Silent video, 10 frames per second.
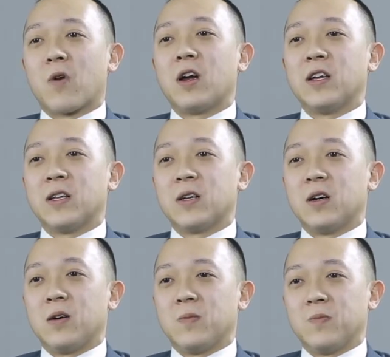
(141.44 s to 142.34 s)
Ryan
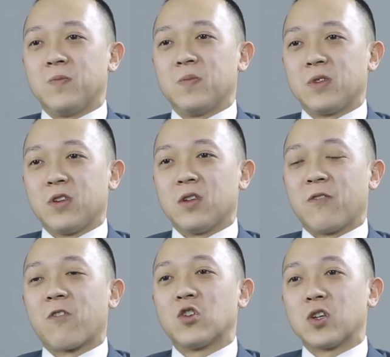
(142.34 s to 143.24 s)
and
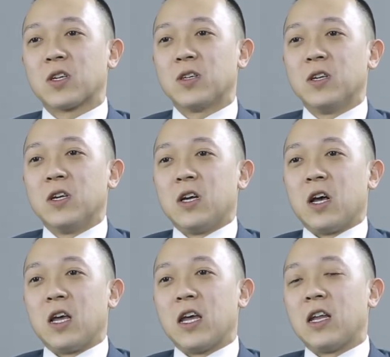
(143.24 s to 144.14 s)
than Frederick.
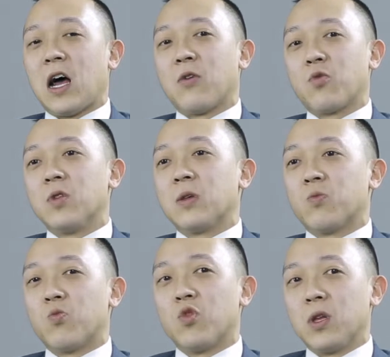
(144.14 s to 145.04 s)
And I really,
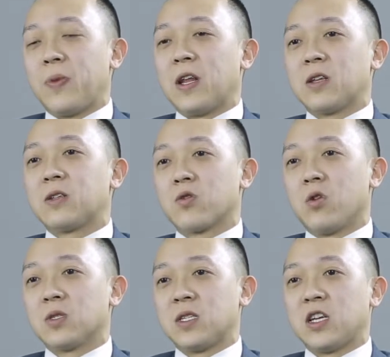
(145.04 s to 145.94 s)
really paid
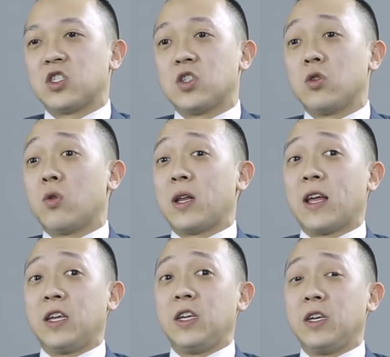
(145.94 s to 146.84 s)
close attention to the way
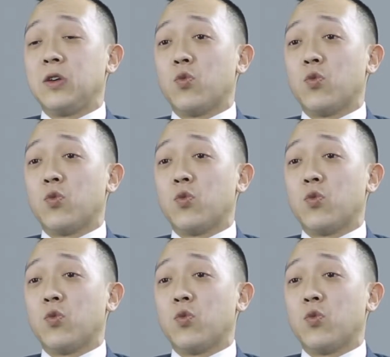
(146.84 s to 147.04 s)
that he